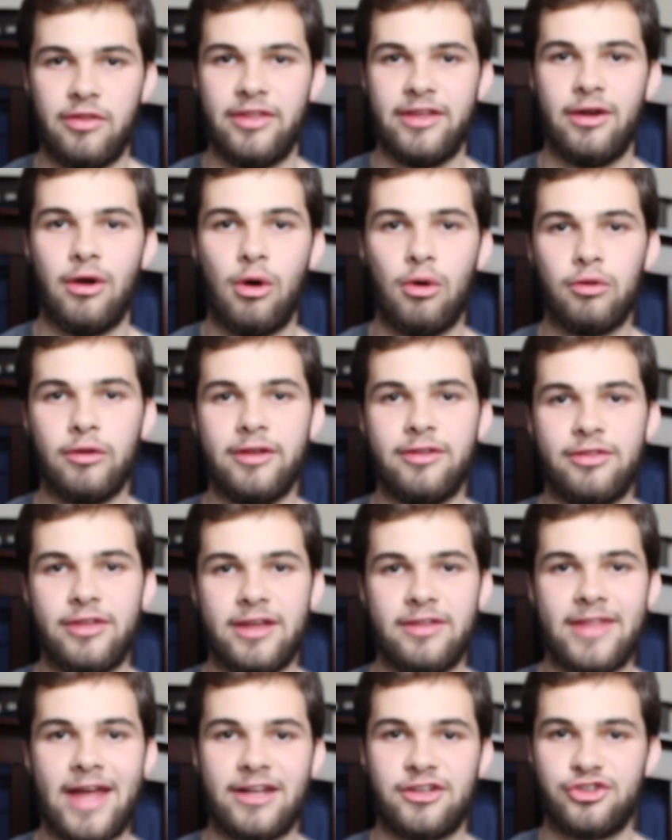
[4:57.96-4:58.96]
The only
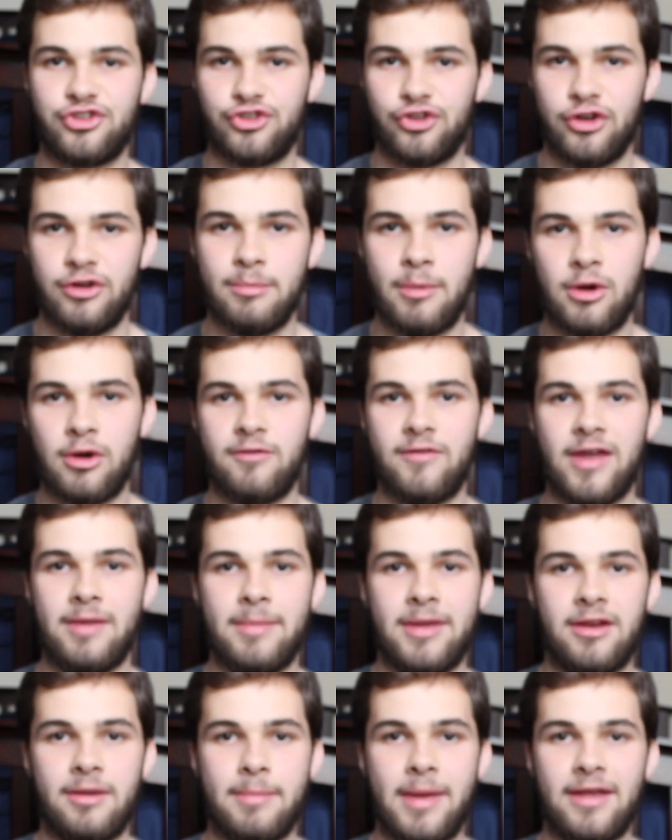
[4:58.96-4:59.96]
thing that should motivate
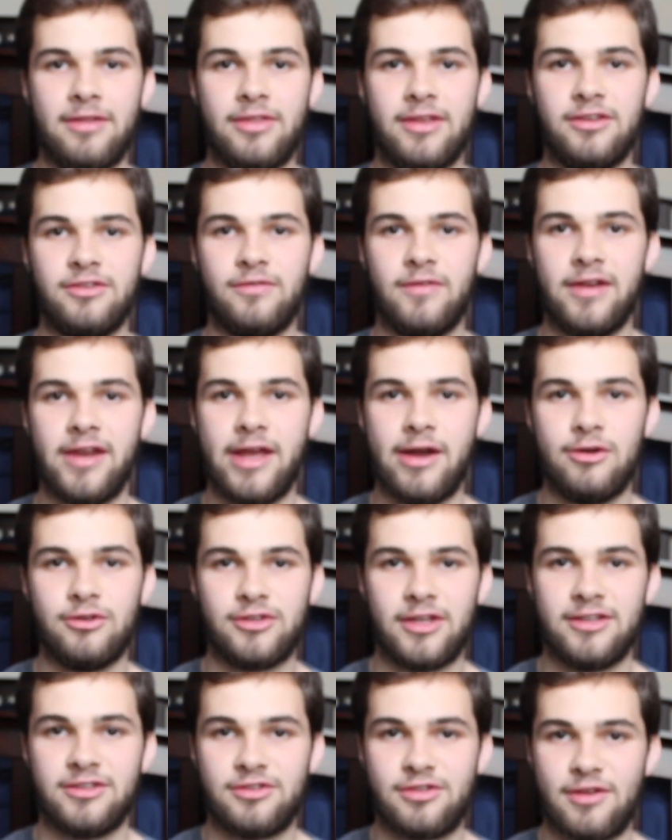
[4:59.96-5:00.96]
me to make these
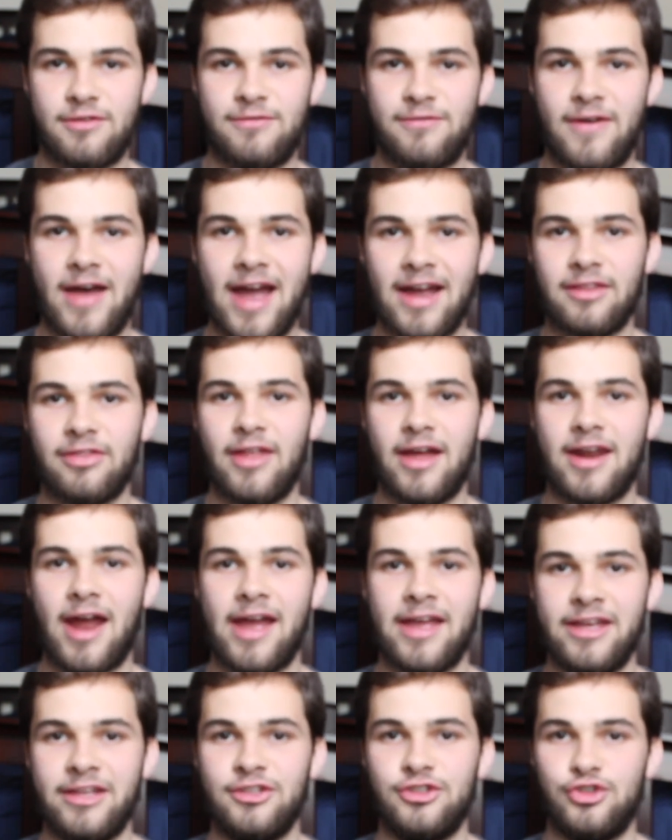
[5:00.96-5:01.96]
videos is the fact that
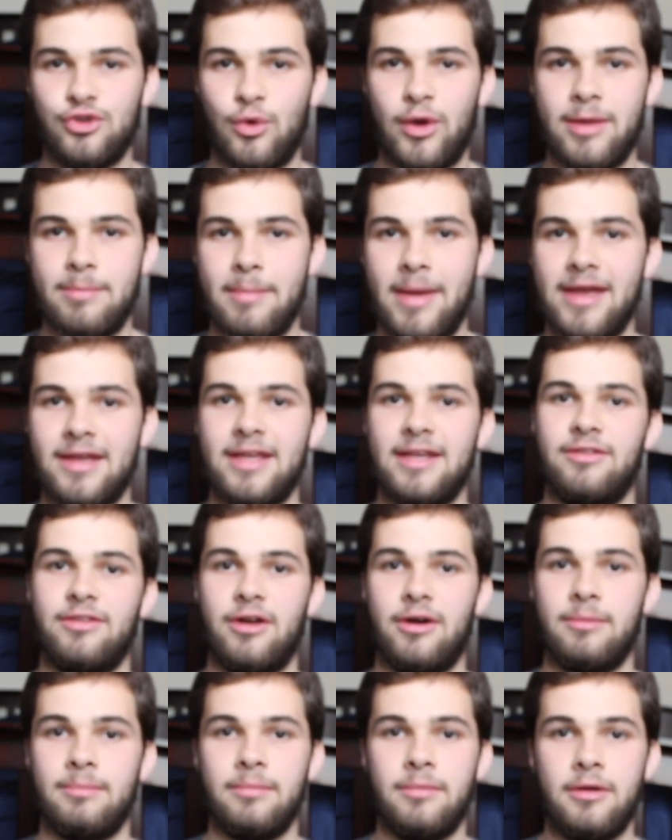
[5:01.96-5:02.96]
I enjoy making
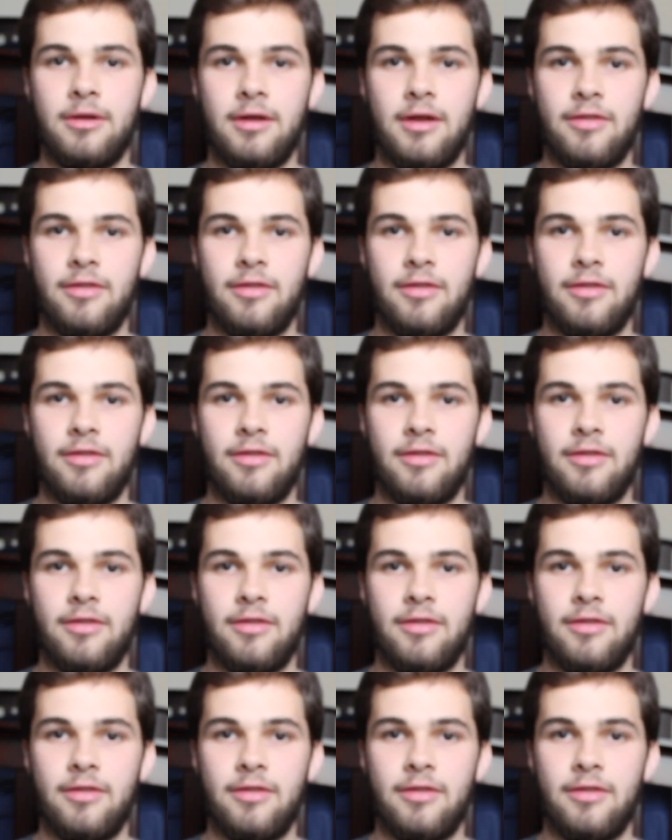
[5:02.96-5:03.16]
them.